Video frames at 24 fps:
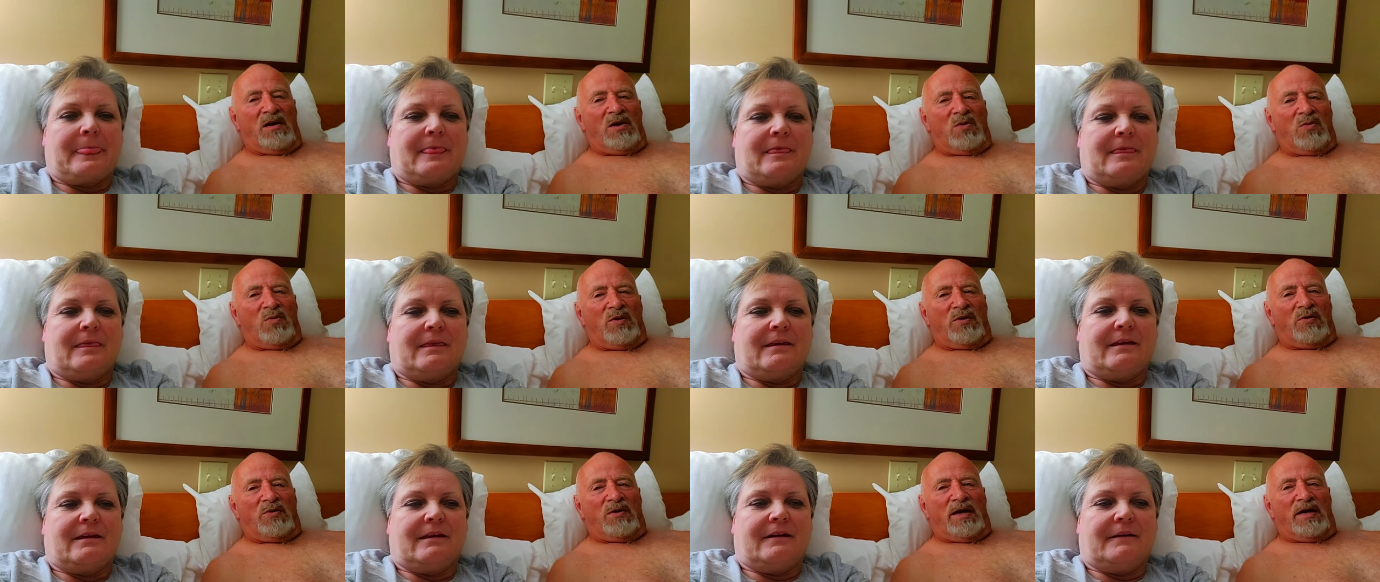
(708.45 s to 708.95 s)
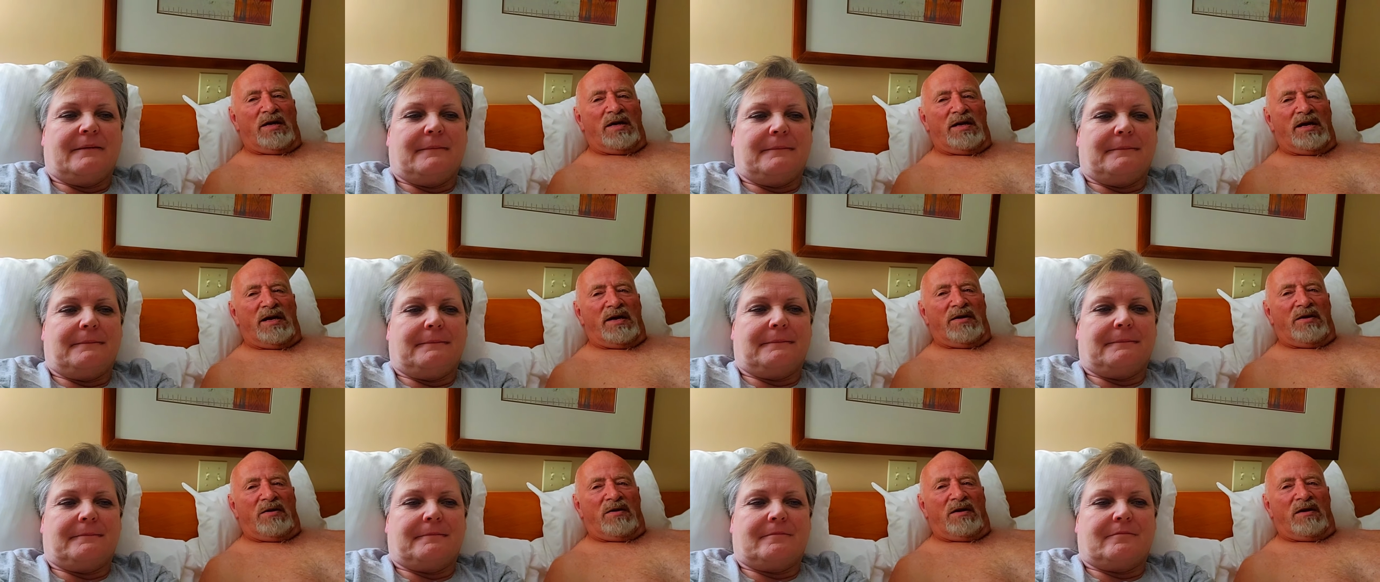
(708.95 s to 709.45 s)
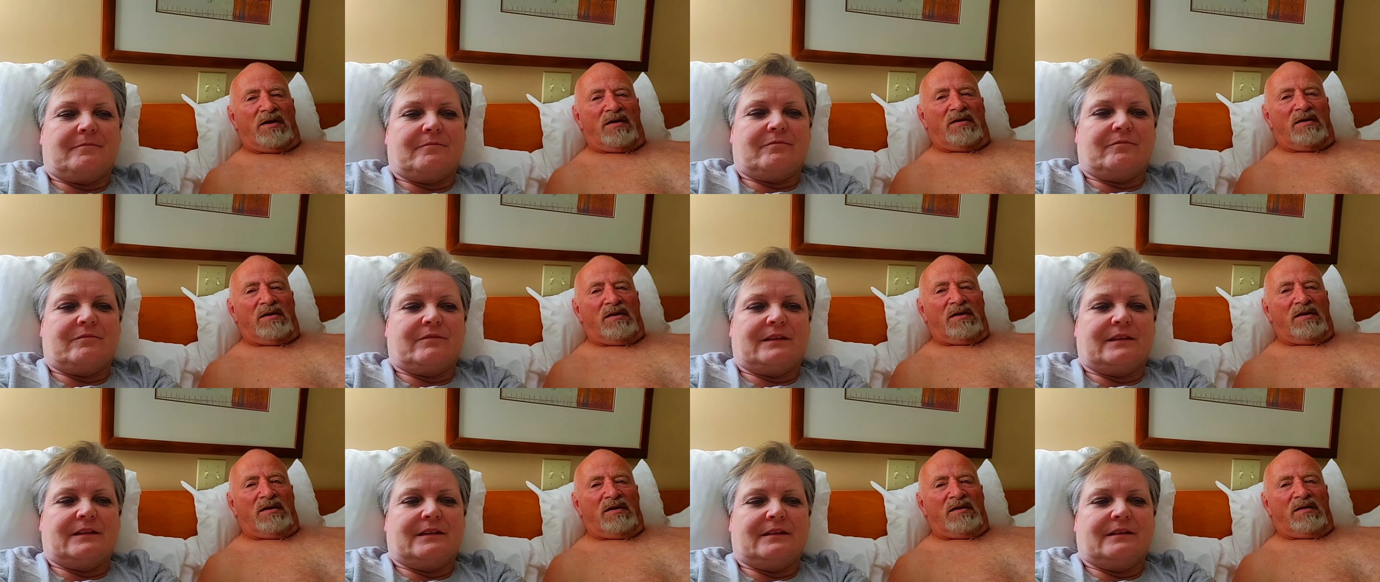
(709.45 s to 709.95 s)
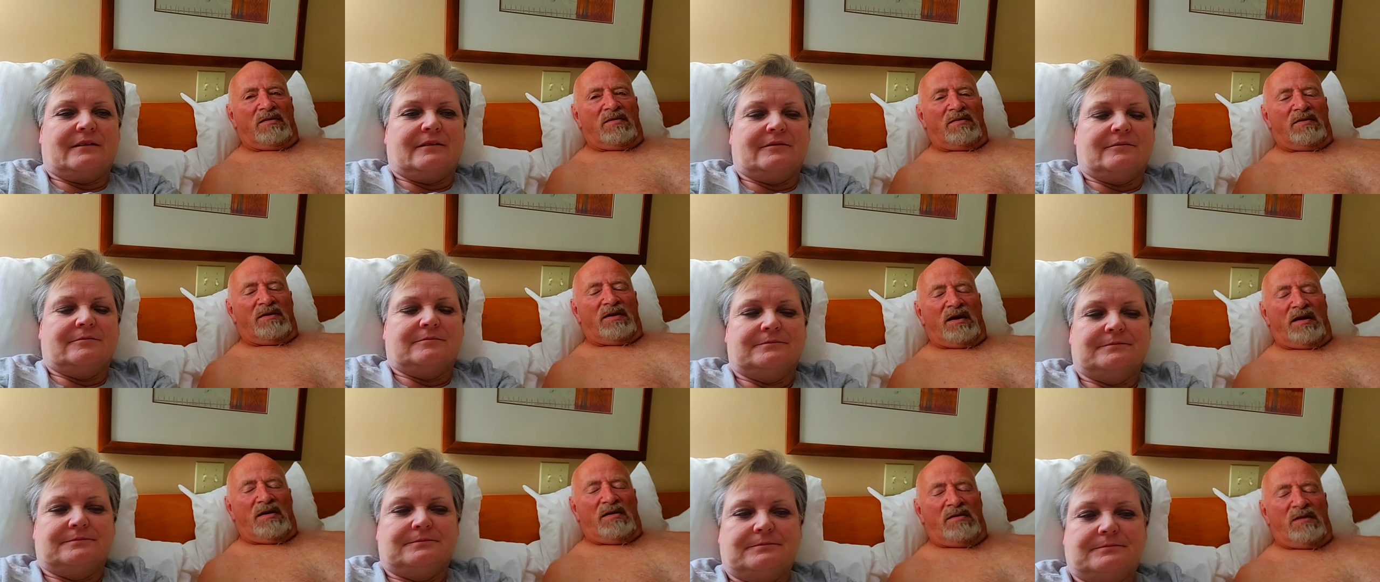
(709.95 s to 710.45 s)
Speaker 1: We tried to get her to
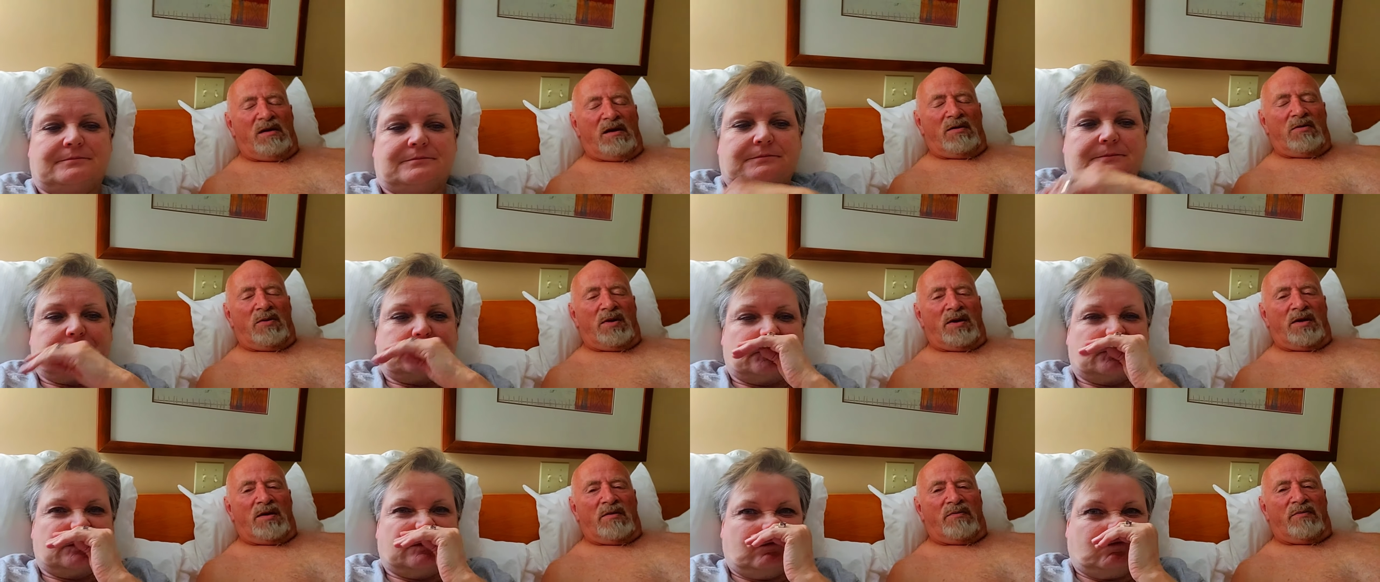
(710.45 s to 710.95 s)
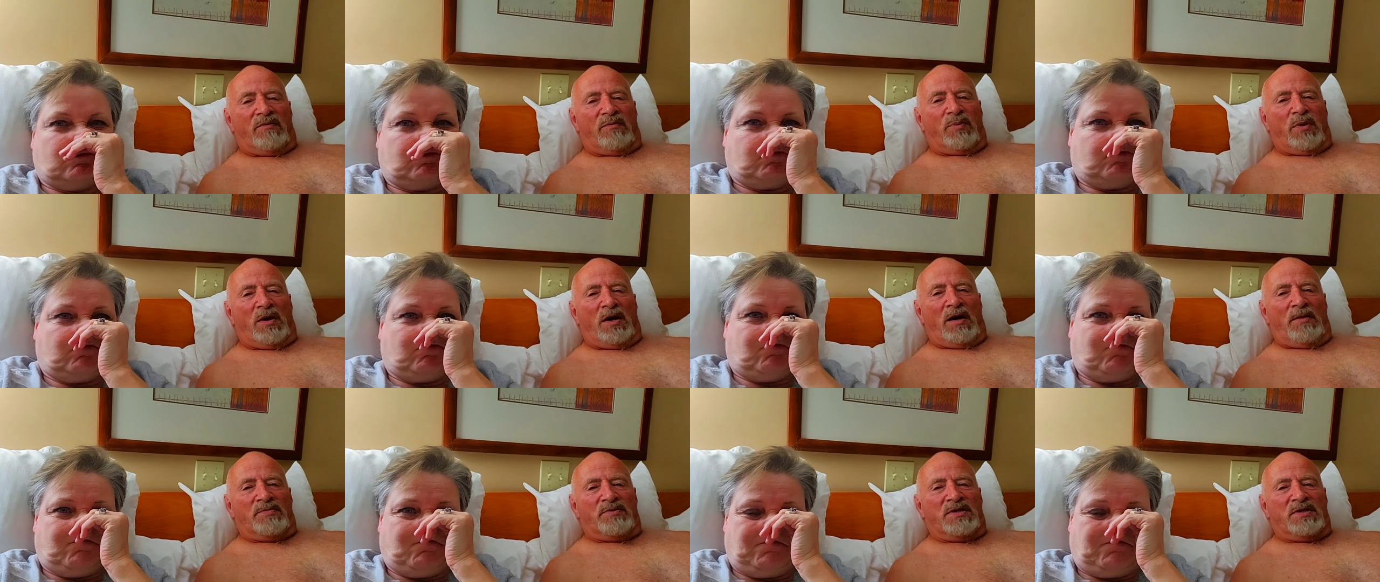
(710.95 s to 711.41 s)
a, a, drink of pop.